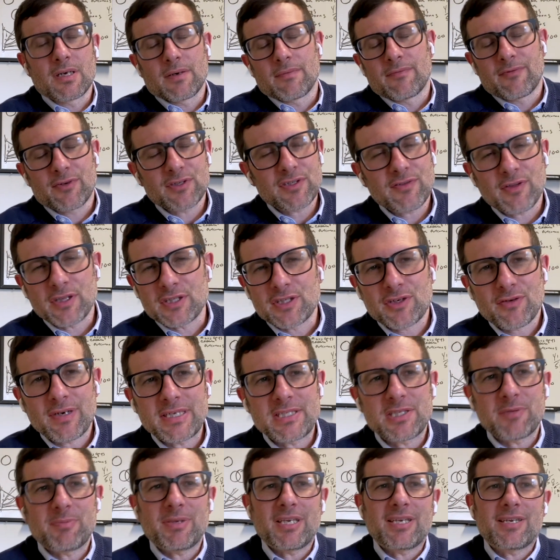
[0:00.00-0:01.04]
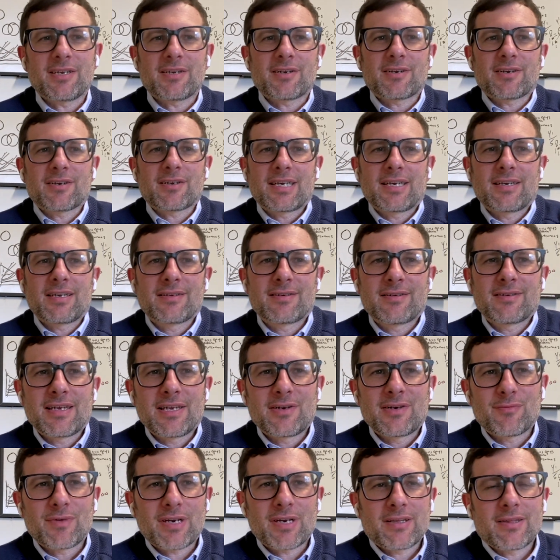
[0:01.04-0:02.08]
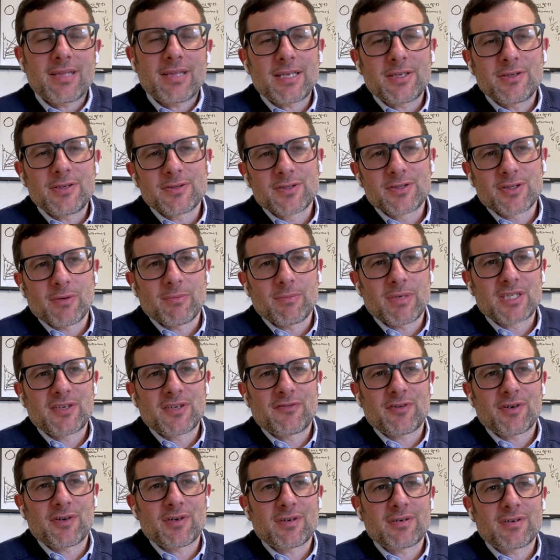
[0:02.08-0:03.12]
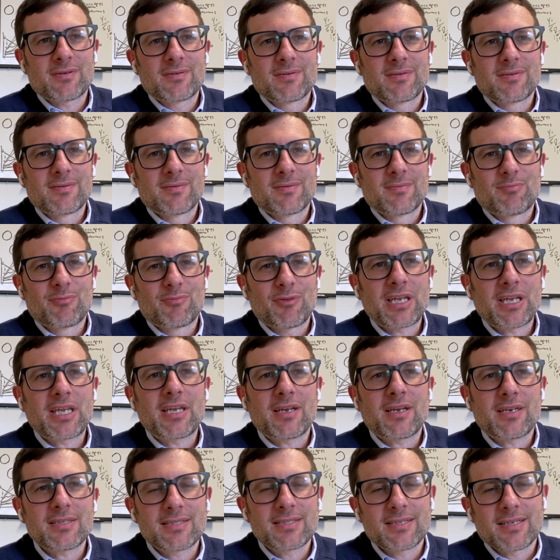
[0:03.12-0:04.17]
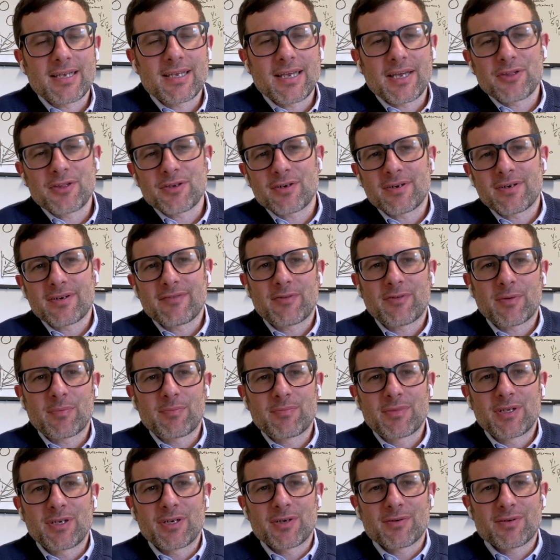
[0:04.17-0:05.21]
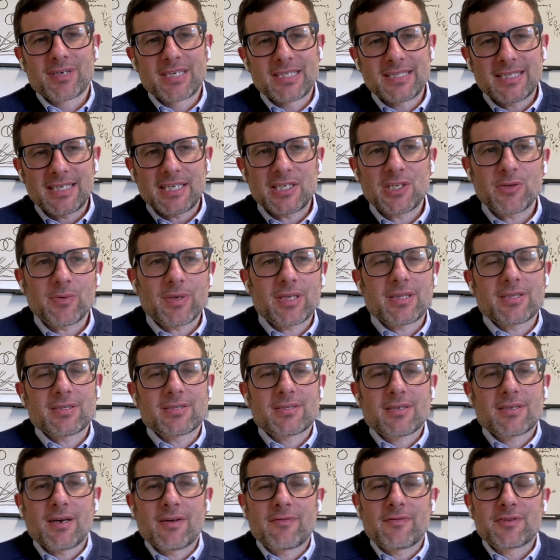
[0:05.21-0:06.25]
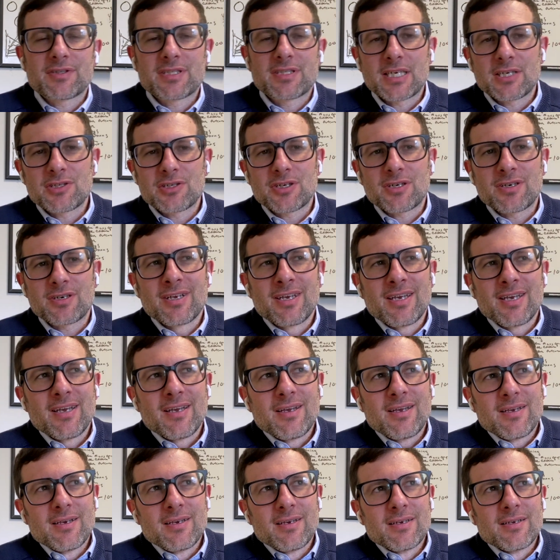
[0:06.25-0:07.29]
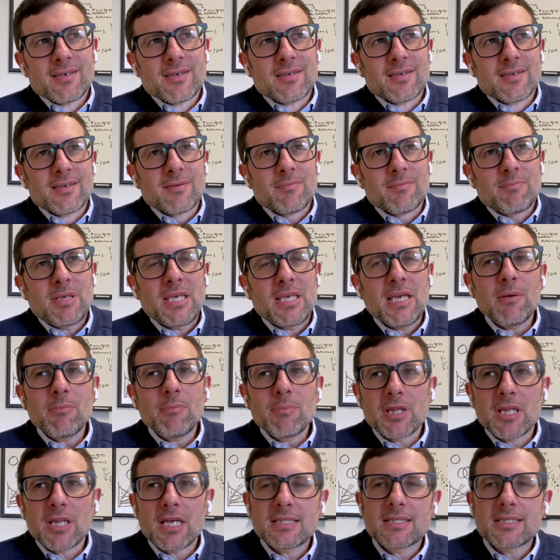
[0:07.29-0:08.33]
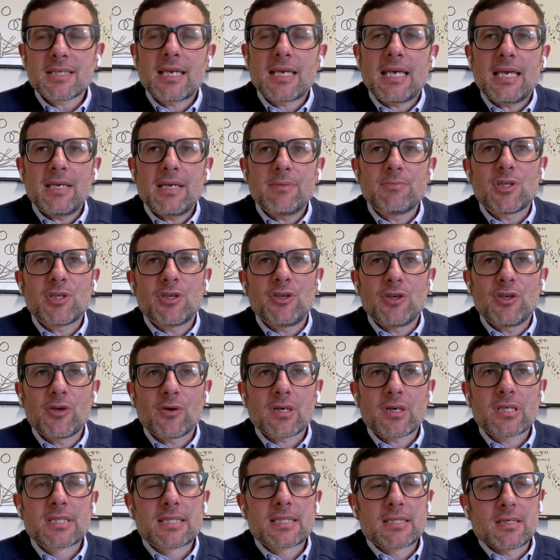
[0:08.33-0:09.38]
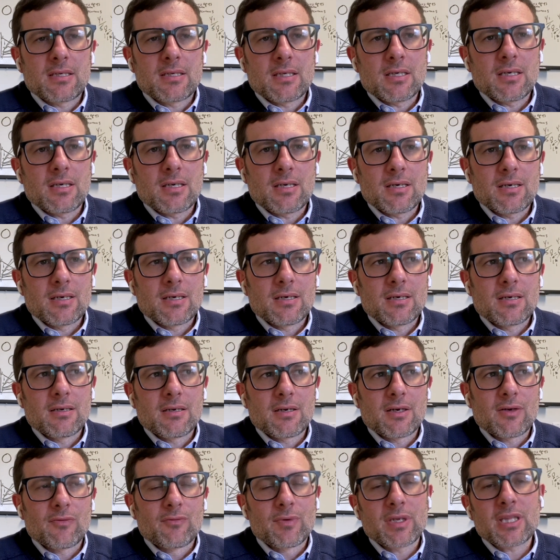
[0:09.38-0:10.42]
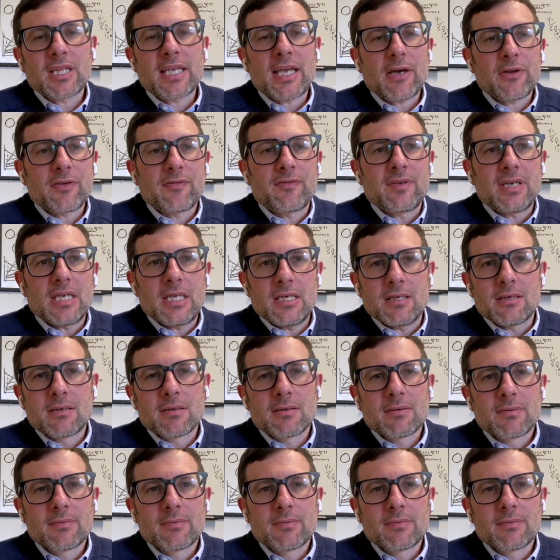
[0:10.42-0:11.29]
First of all, it's great to be here, and Rick, thank you so much for bringing us together and for continuing this conversation. PM Plus came to New York City really out of need.